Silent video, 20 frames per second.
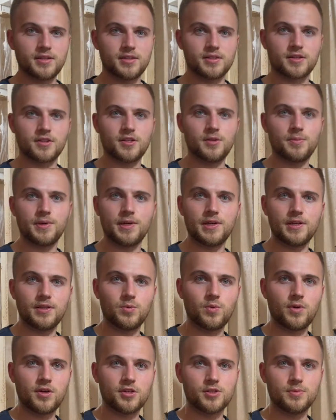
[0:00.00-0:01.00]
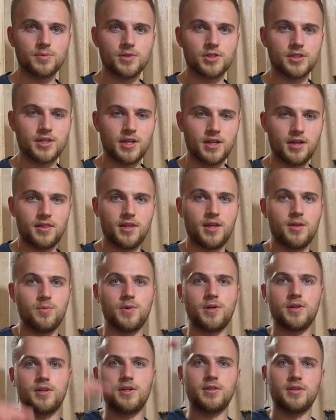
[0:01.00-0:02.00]
is going to be the washing machine, and
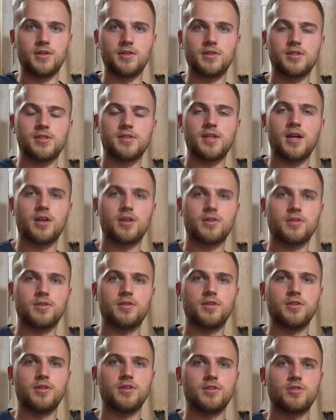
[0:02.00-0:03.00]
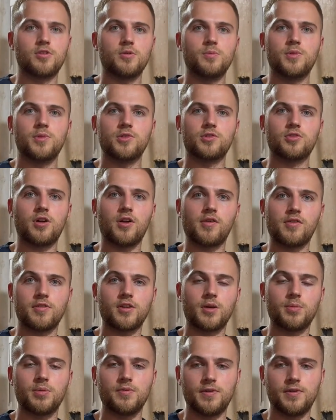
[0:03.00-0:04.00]
then we're going to stack the tumbler dryer on top of